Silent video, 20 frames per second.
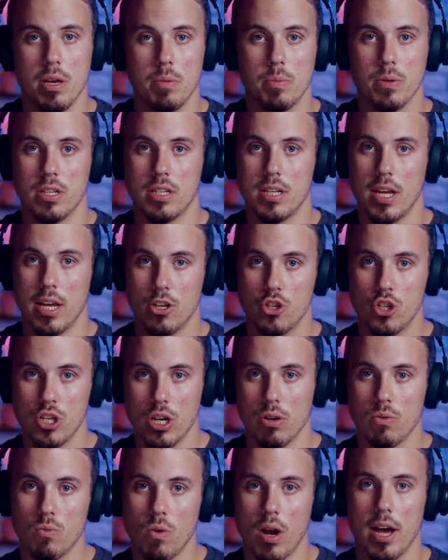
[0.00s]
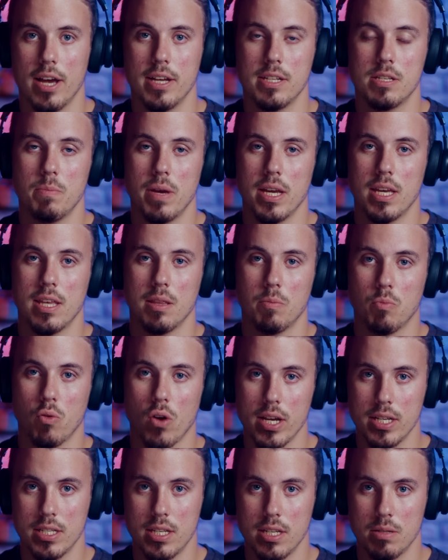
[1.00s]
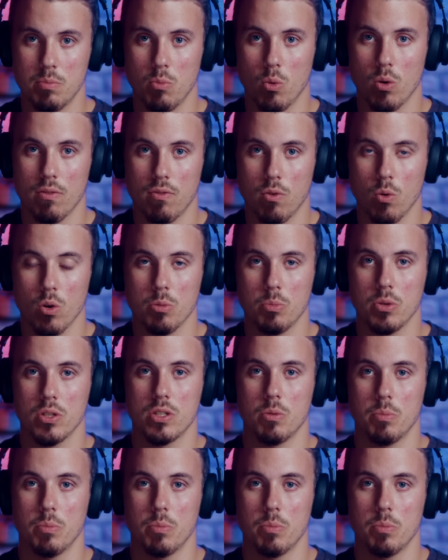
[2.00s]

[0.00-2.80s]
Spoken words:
people to take shared rides, making the prices more affordable